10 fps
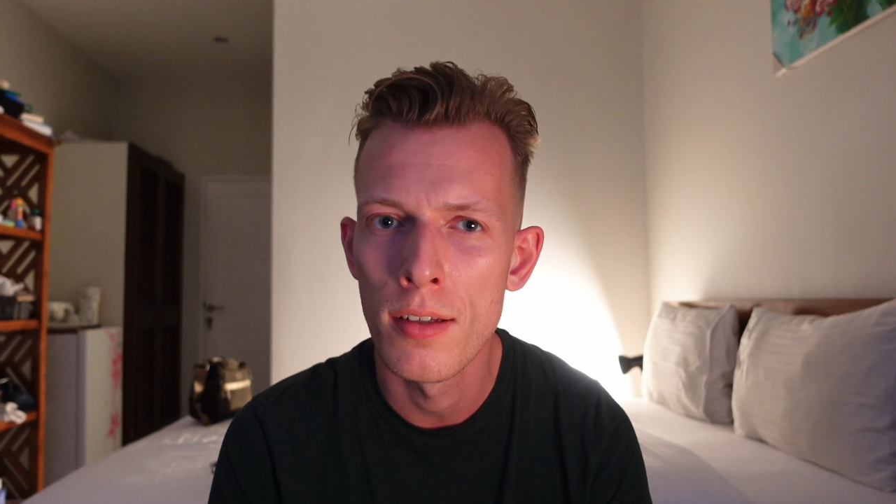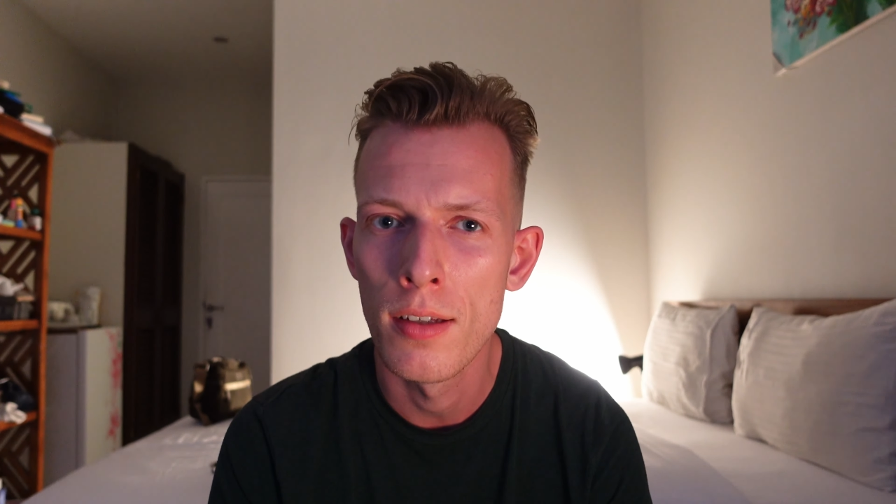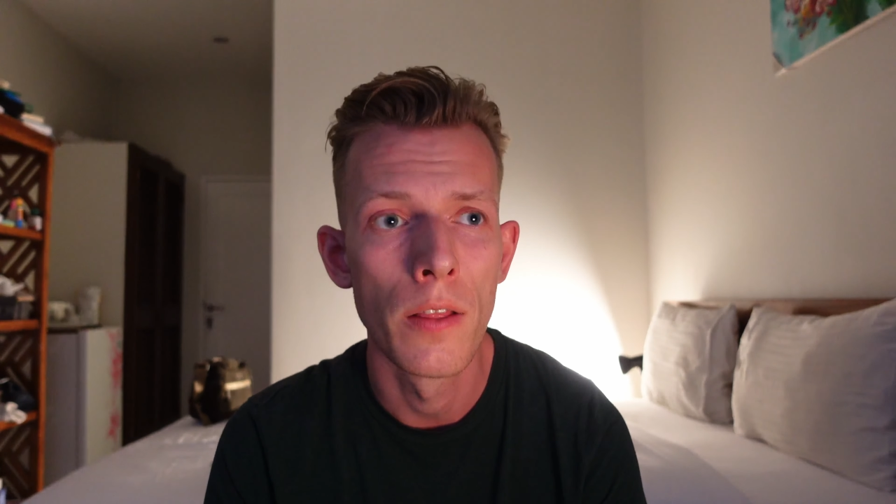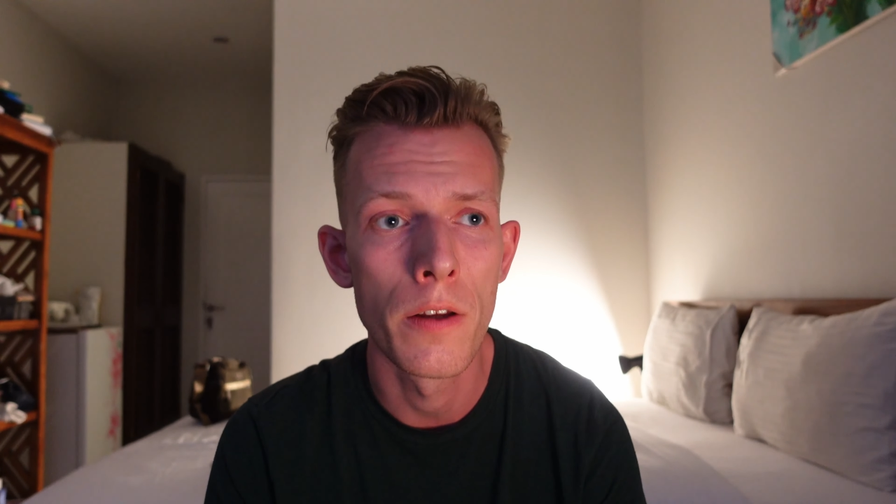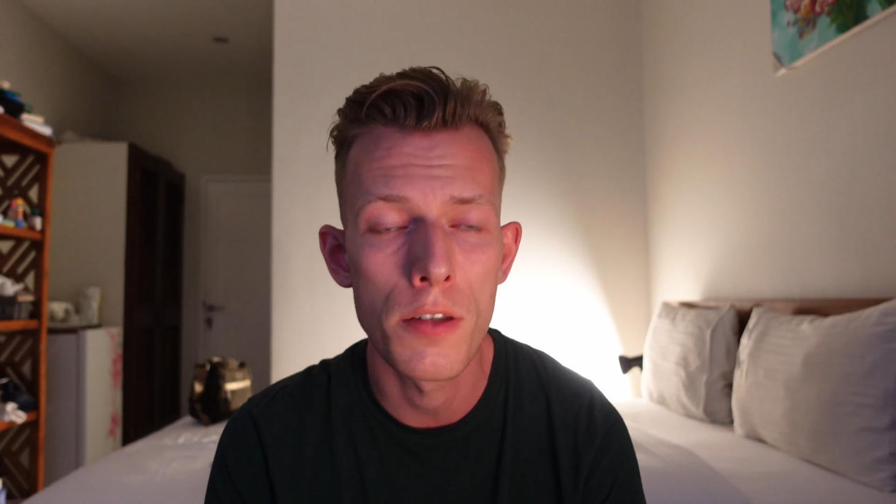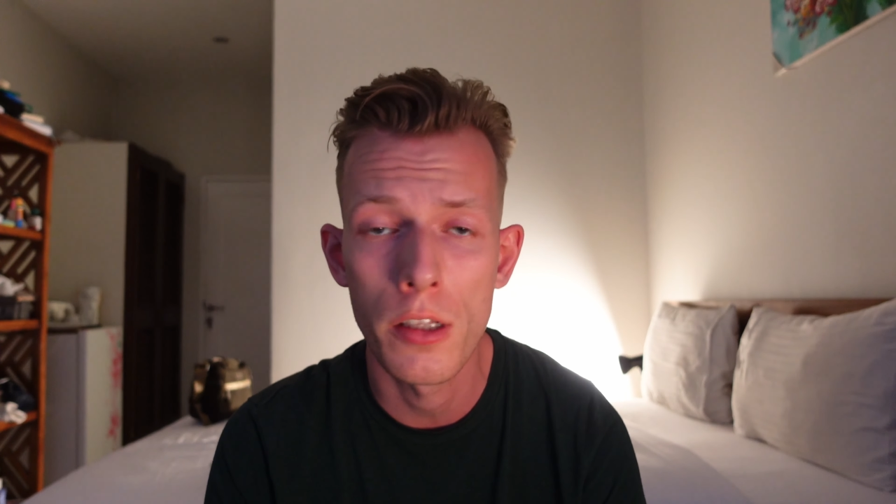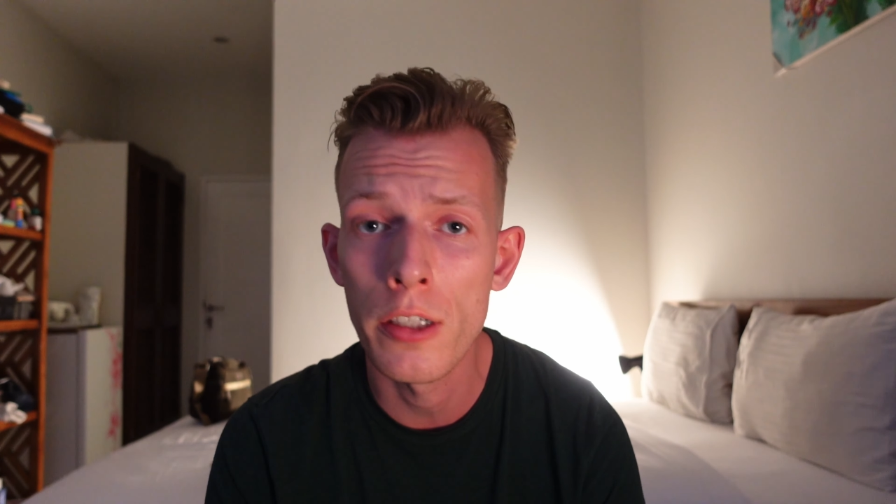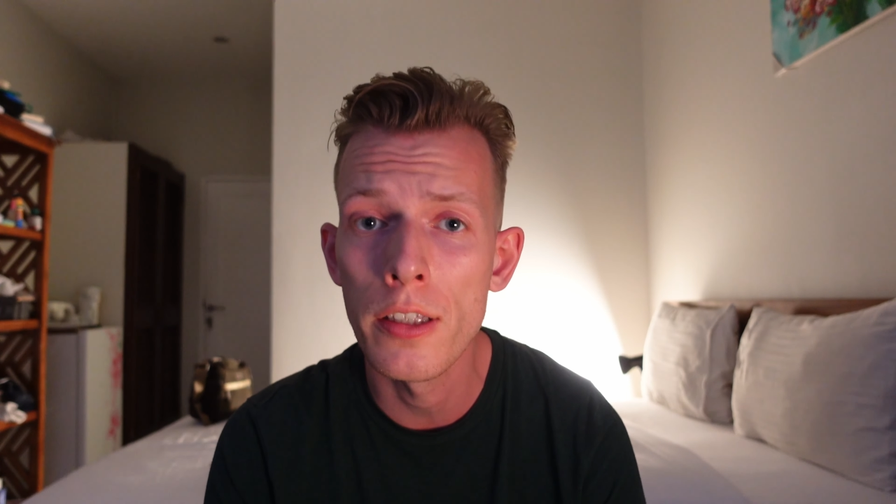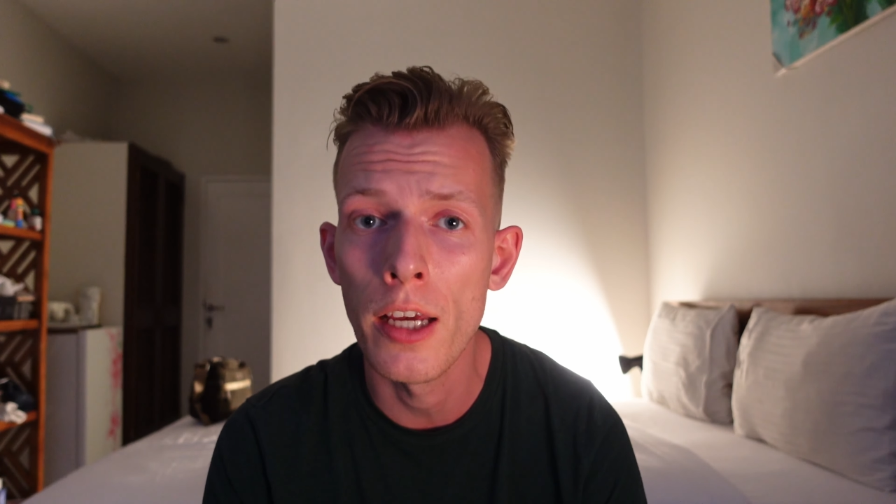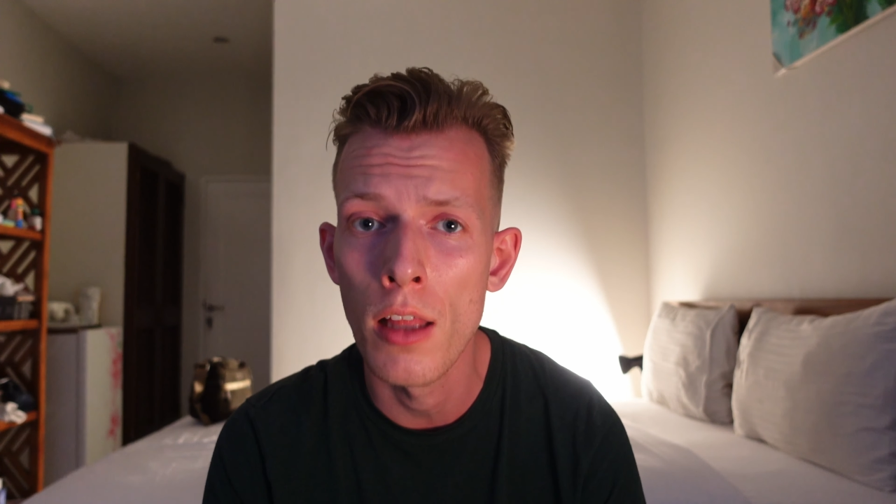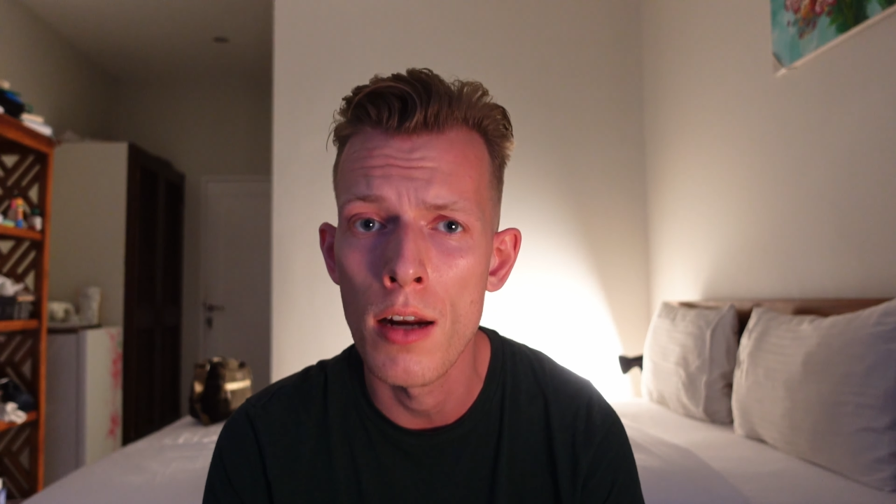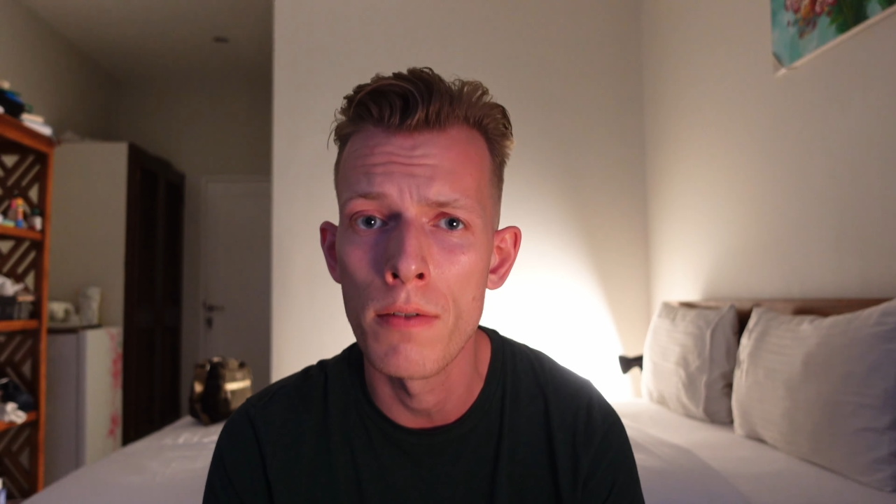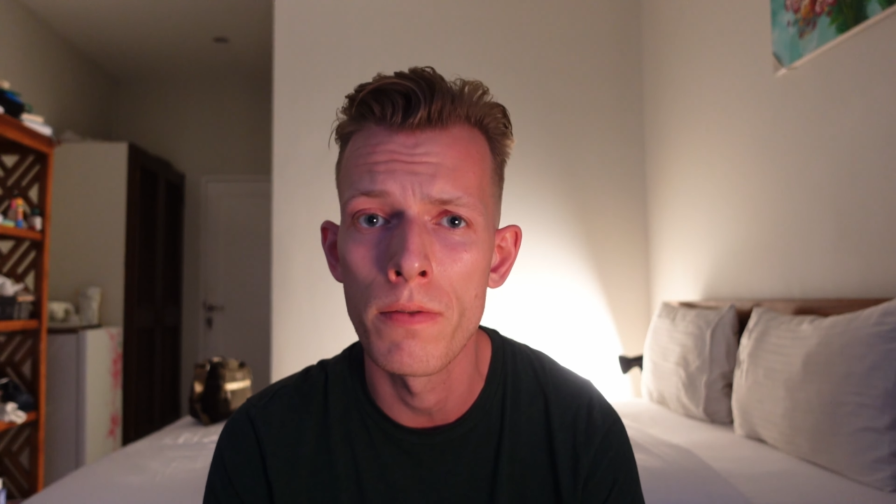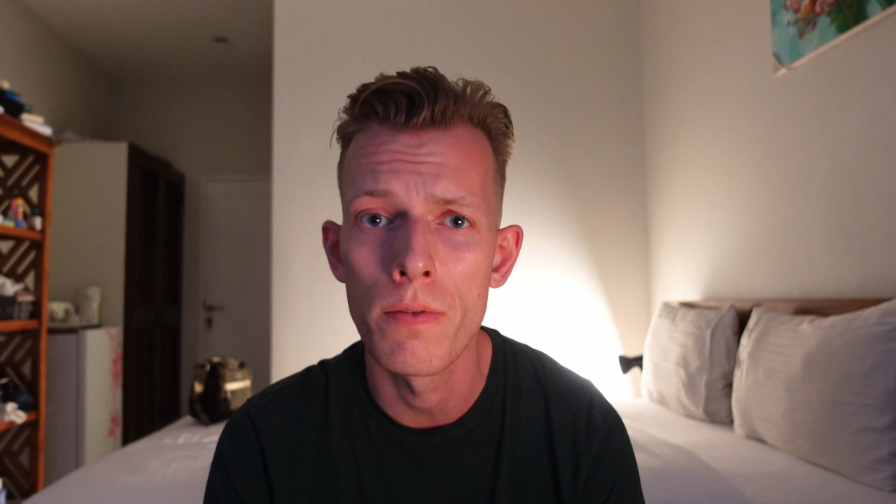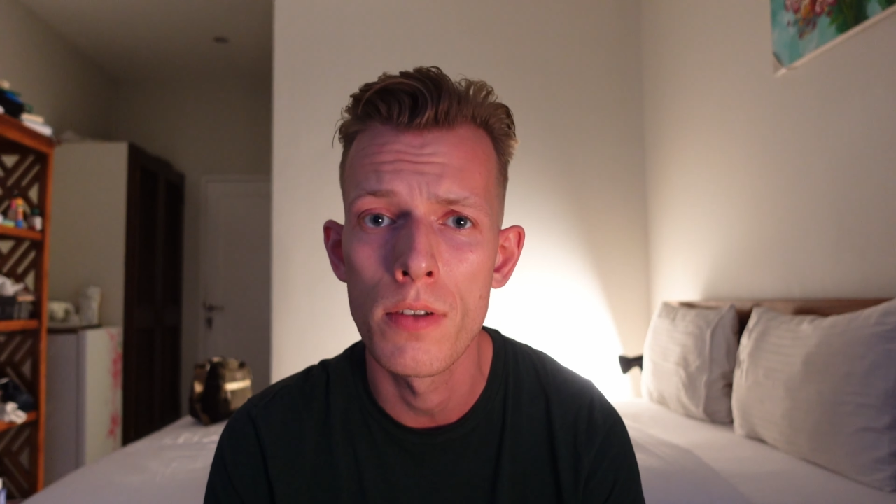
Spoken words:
There's clearly a lot of